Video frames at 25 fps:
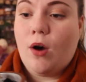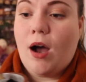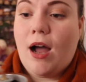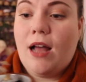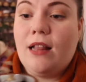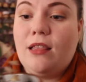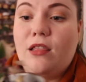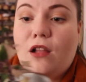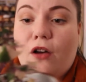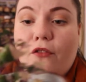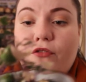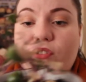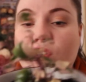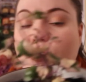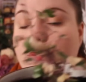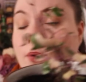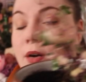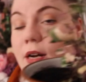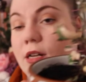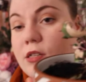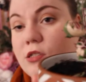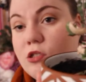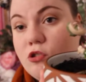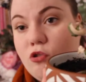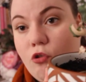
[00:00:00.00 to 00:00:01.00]
I loved it
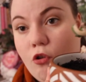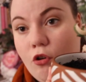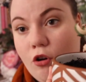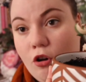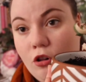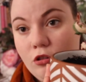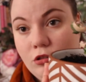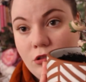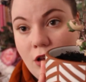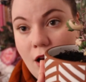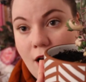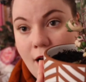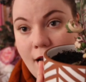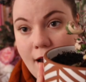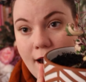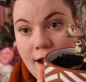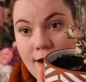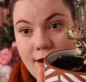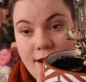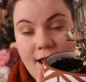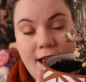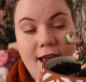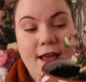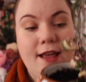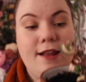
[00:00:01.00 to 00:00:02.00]
when I saw it
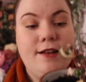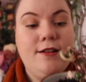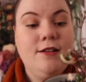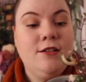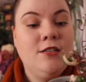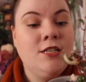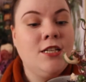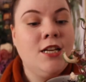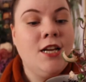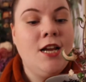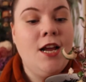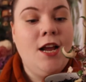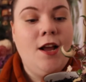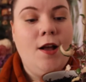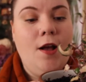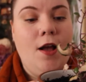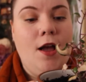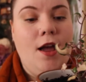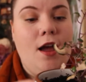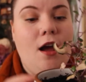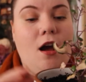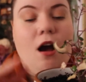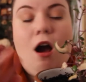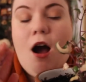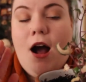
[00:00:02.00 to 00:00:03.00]
online and
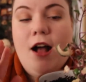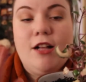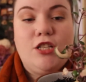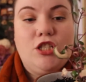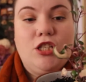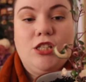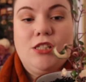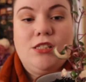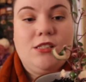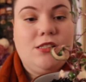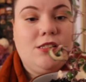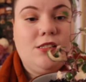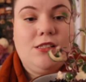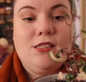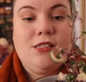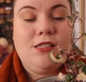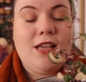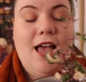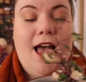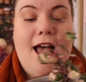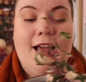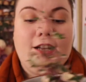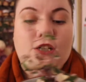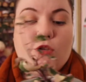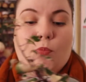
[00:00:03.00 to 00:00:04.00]
I
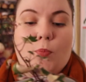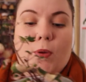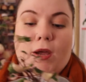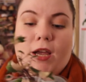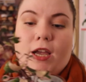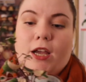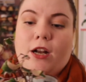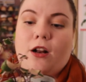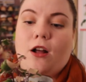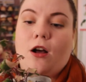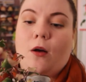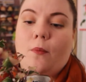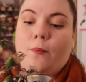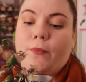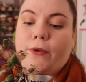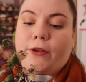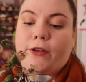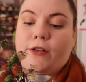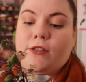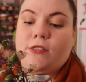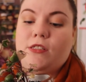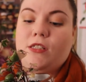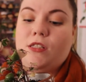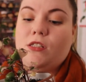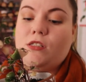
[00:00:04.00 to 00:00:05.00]
just had to pick it up
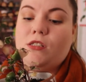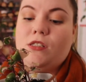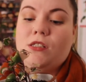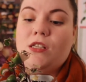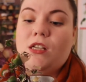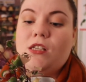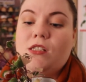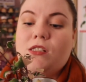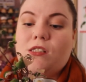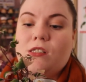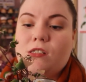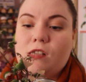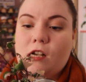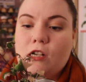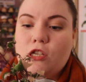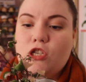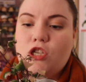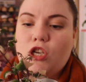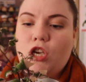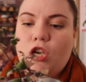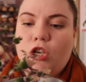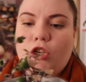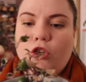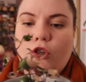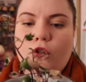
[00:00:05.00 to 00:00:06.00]
because it's
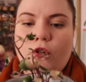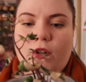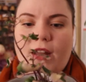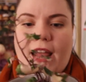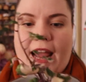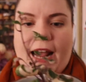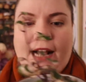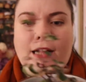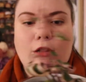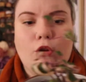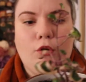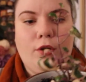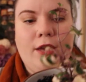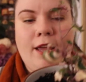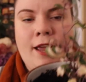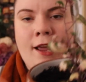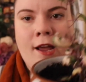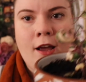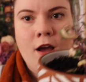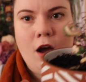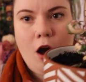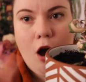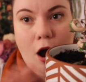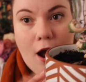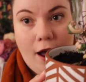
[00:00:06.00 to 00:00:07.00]
such a unique
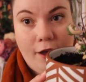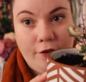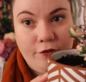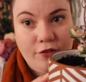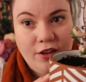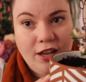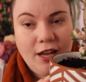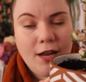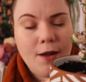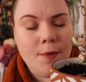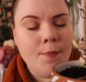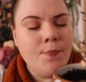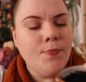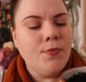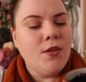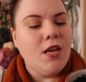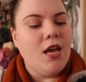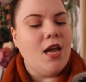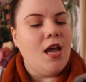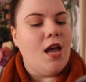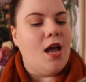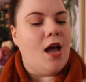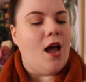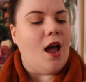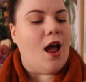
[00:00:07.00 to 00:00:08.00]
looking ivy.
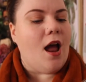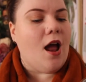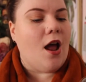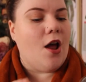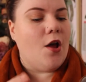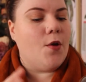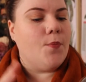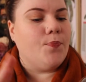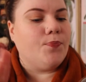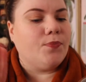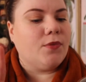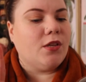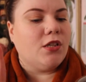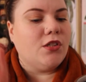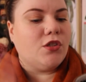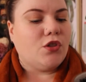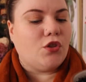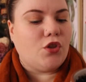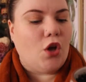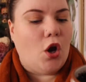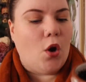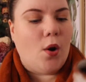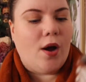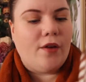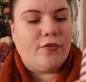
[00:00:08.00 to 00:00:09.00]

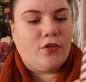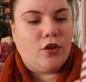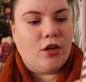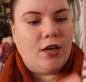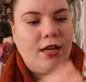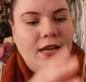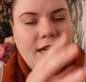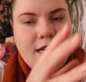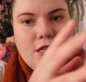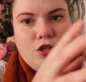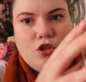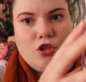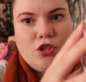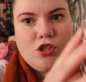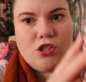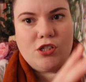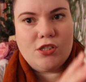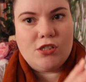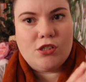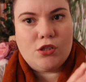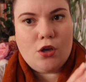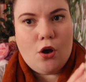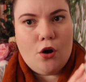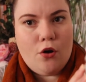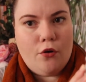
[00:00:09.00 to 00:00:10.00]
So I've got it in just
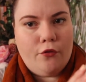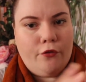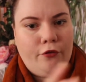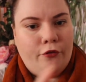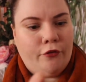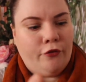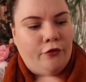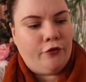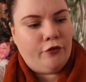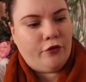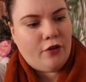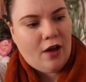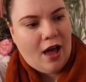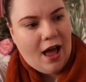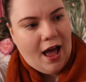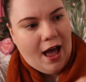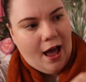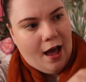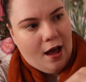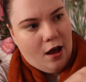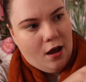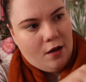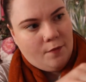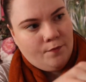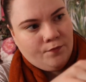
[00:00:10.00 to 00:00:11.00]

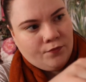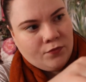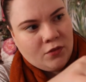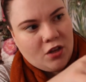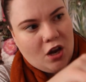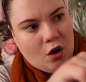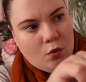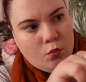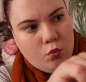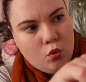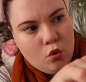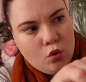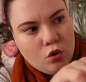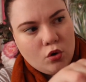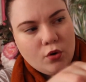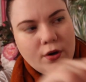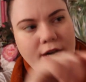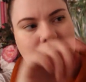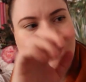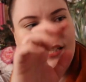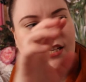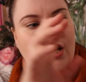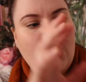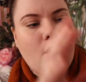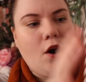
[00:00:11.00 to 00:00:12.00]
a
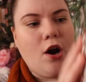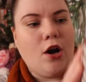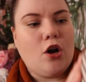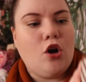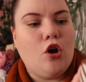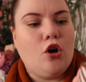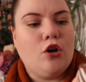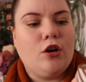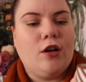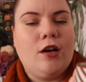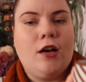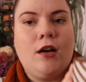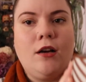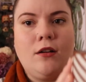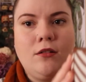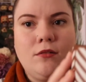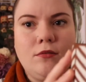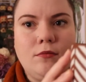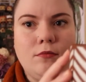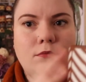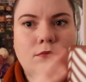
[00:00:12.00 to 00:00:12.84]
watering terracotta